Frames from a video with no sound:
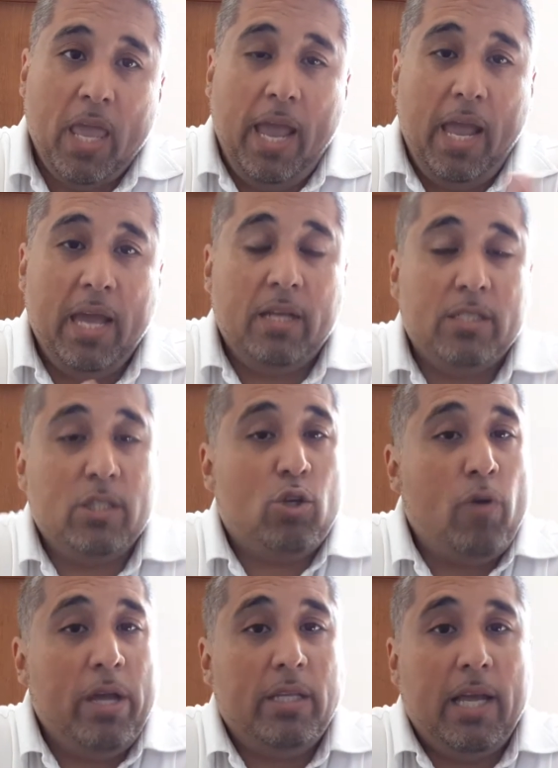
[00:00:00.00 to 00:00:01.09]
And it's a
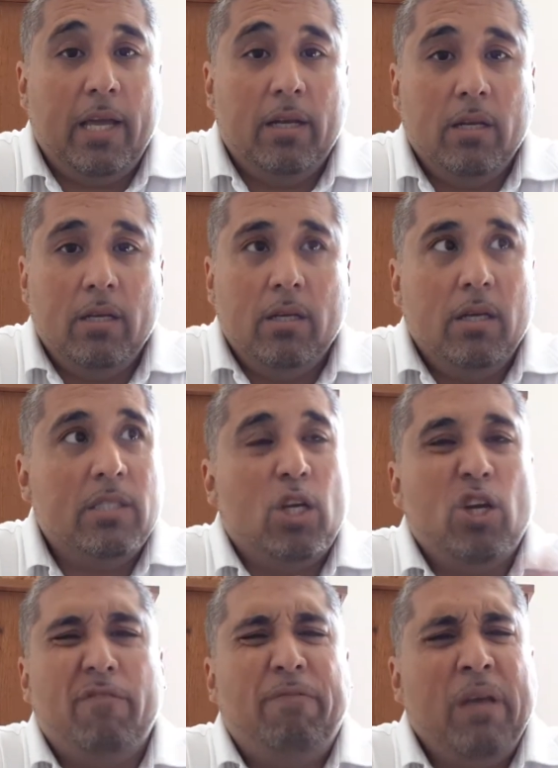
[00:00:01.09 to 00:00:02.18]

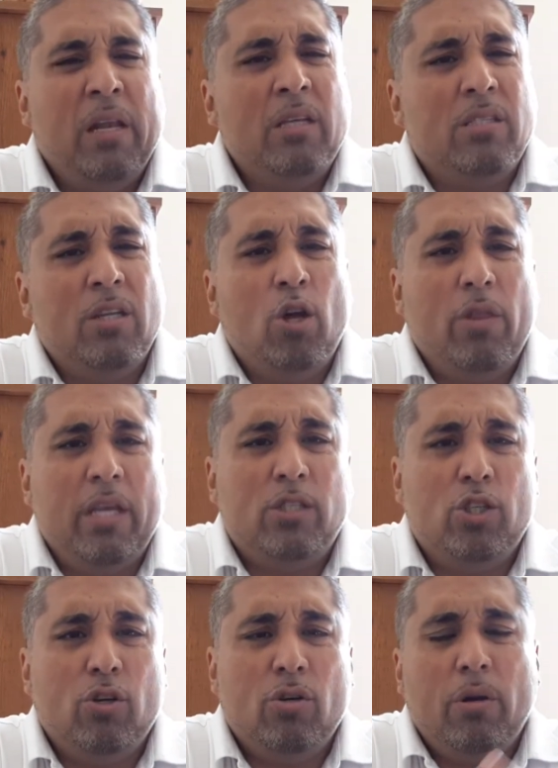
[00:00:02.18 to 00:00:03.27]
good feeling to know that
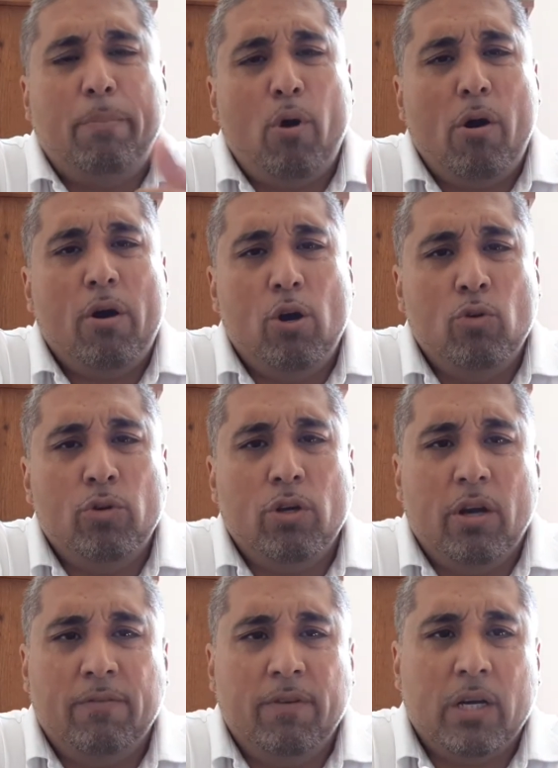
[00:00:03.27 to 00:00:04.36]
you're a part owner
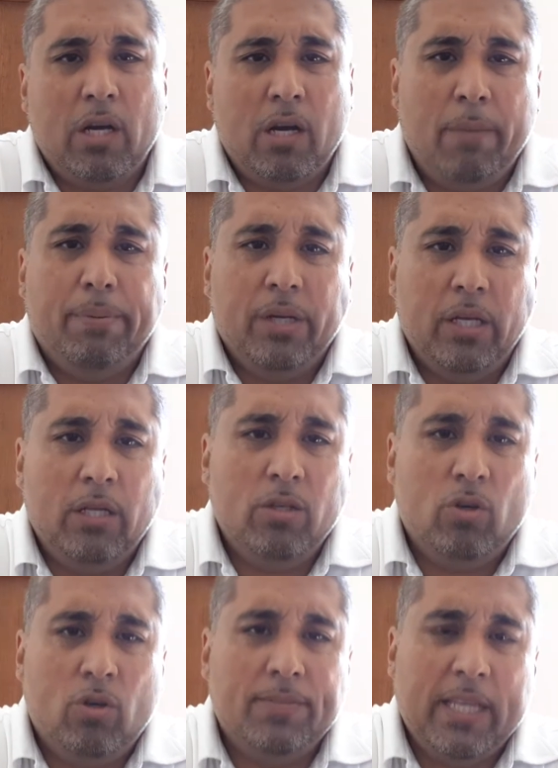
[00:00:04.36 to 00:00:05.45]
of a company, you
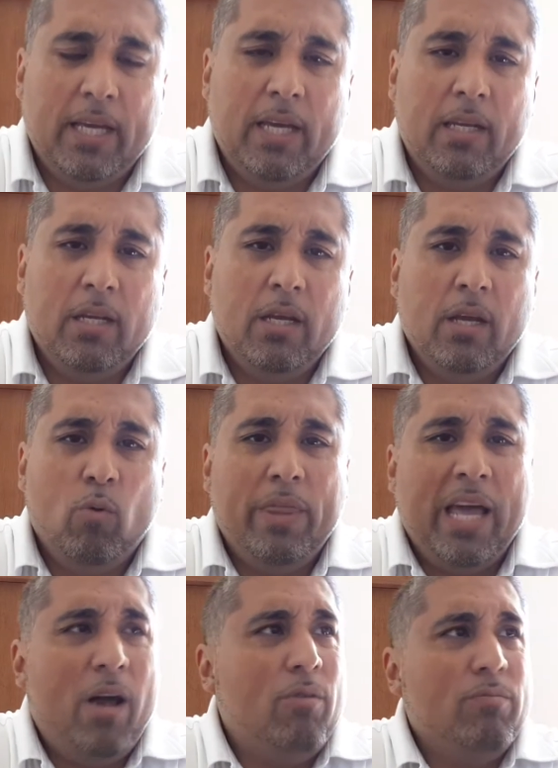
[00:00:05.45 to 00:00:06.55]
know what I'm saying?
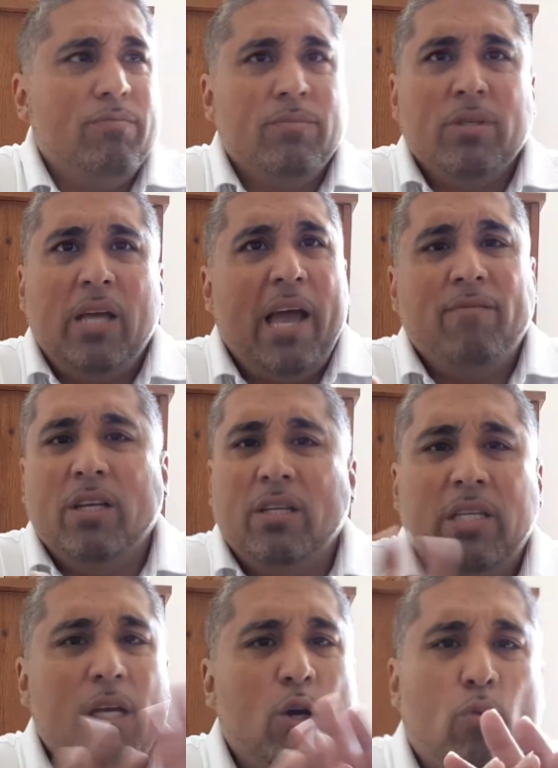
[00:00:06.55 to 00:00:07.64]
Without having to
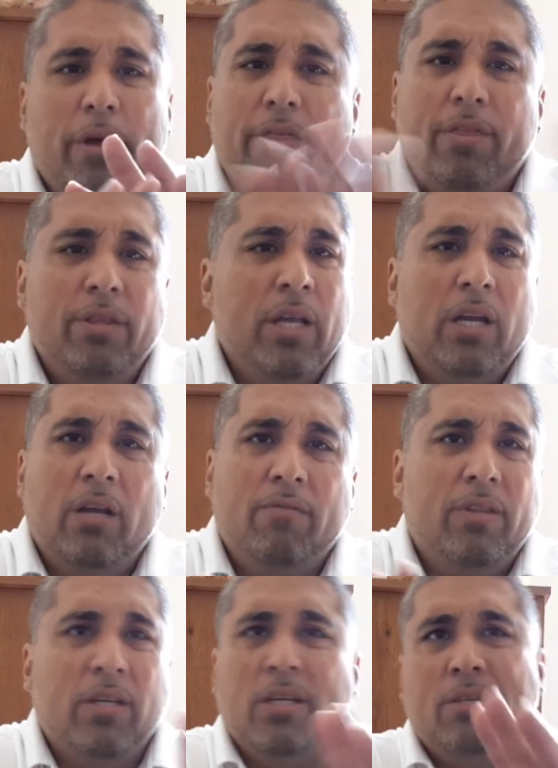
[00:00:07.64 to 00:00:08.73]
deal with none of
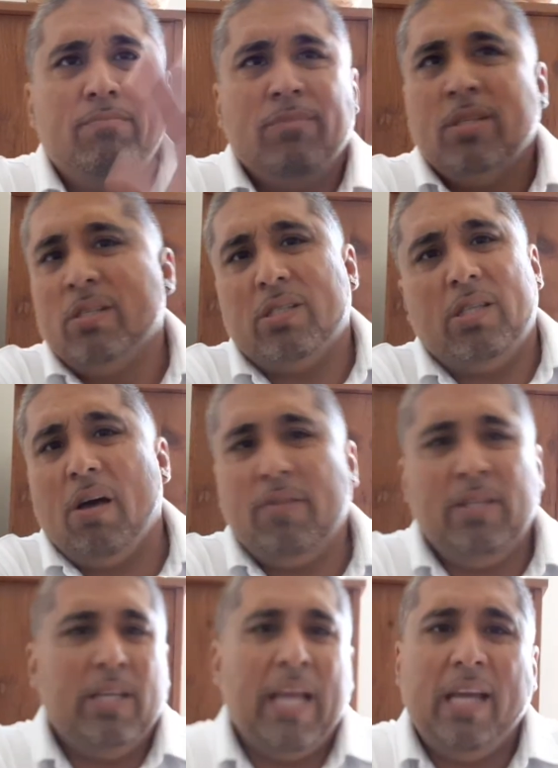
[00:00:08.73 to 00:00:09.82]
the stuff,
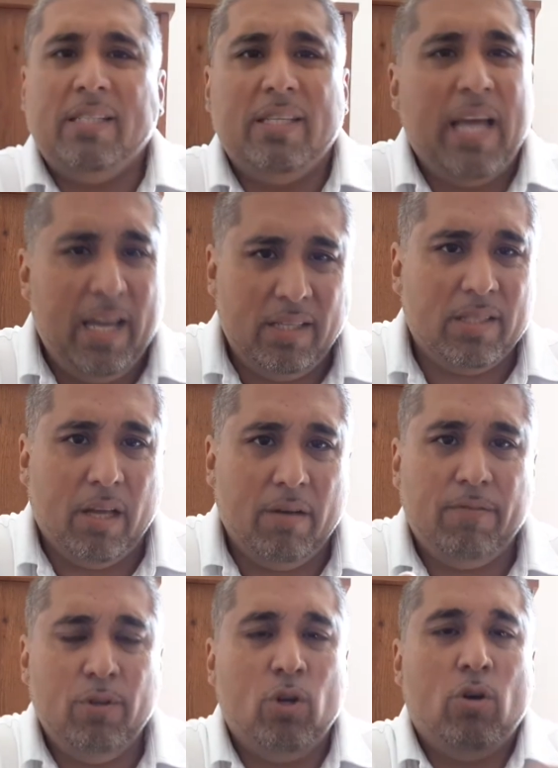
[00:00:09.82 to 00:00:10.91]
the day-to-day
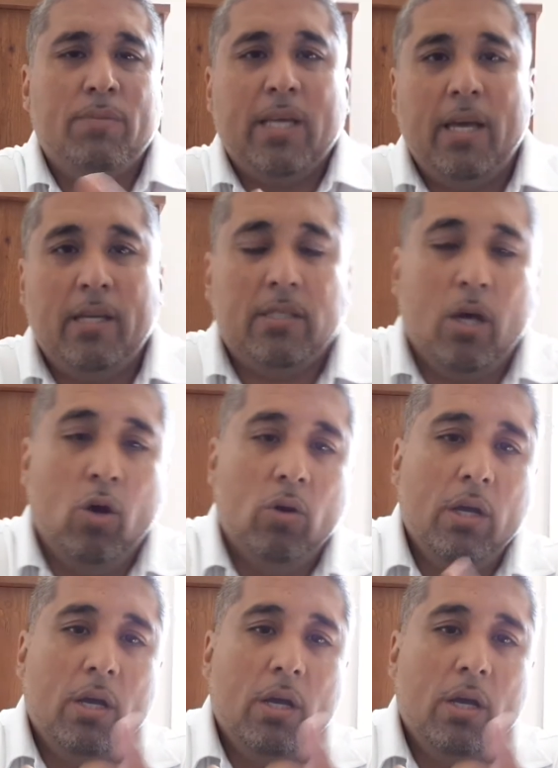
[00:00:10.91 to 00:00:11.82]
stuff, you know what I'm saying? So